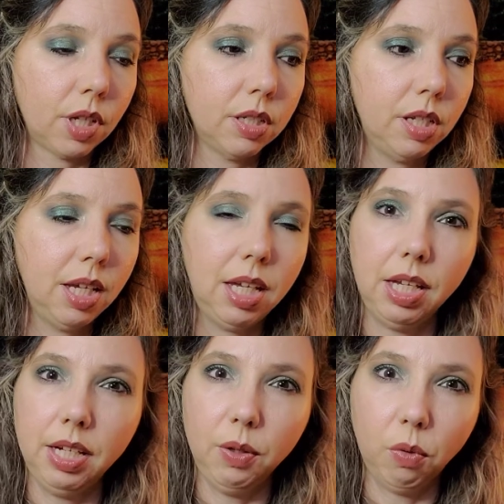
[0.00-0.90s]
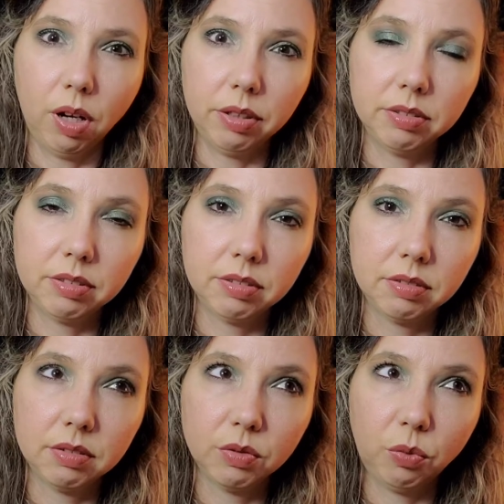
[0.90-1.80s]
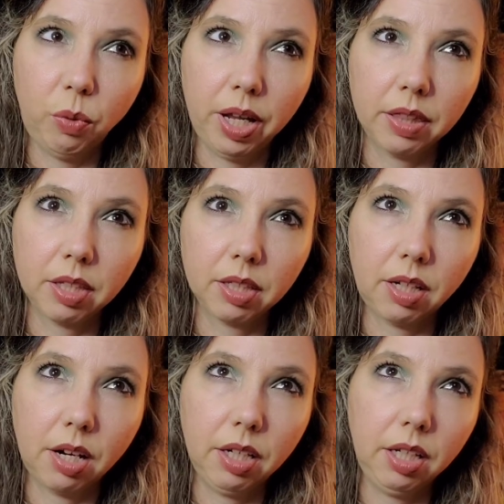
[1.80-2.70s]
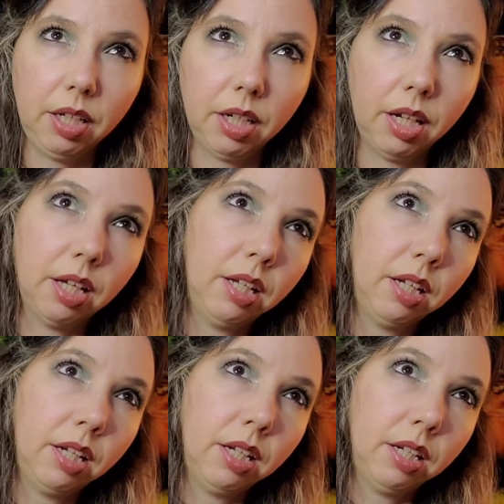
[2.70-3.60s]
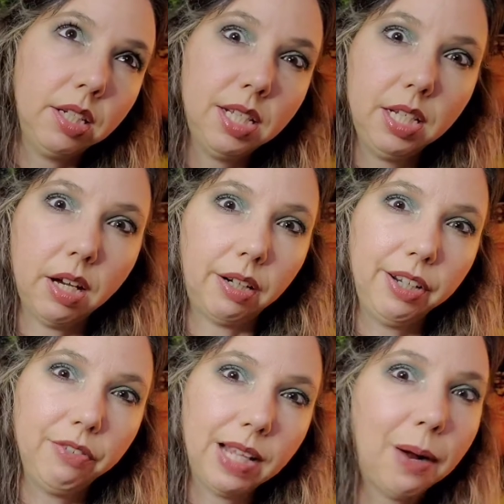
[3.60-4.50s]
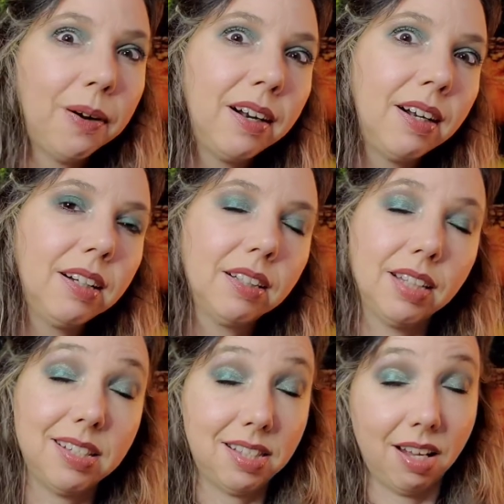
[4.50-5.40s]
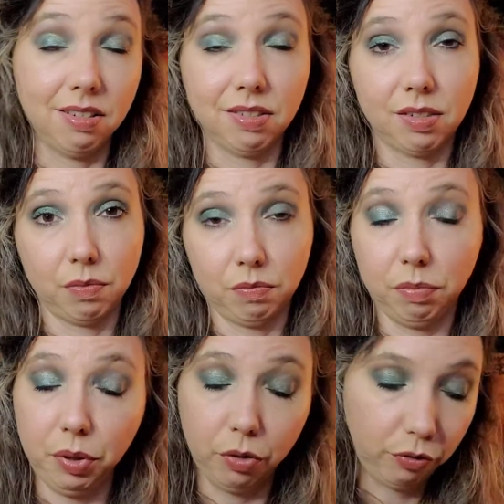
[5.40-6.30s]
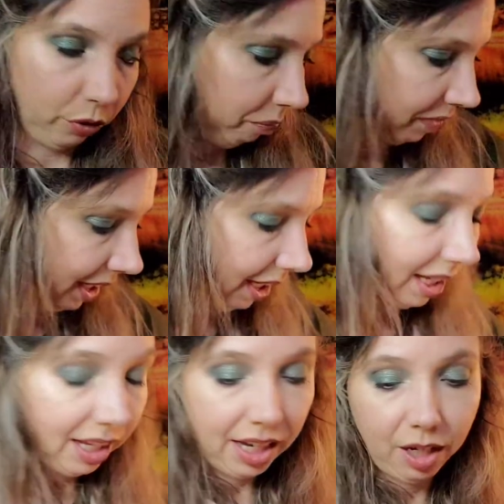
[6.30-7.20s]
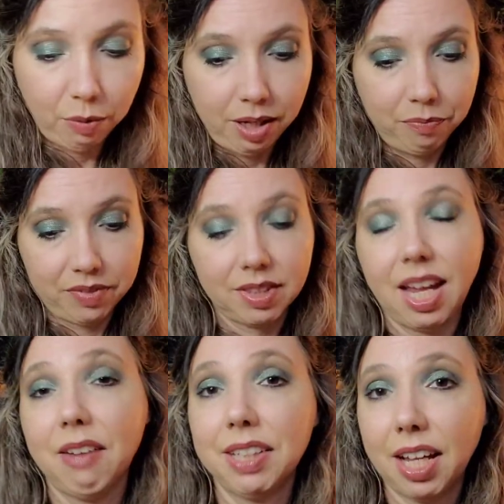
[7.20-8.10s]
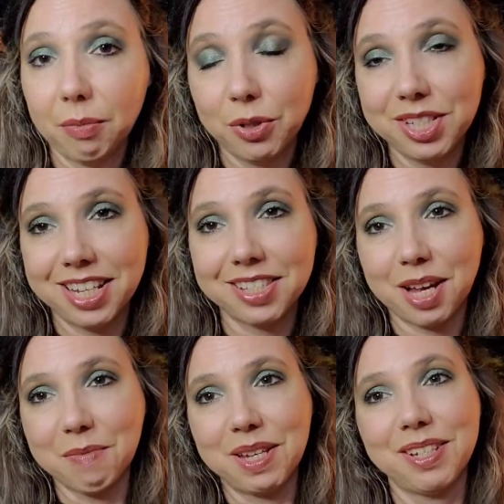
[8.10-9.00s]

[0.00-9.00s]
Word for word: Tahiti one with gardenia tiare flower. It sounds beautiful. Anyway, they have a lot more scents coming,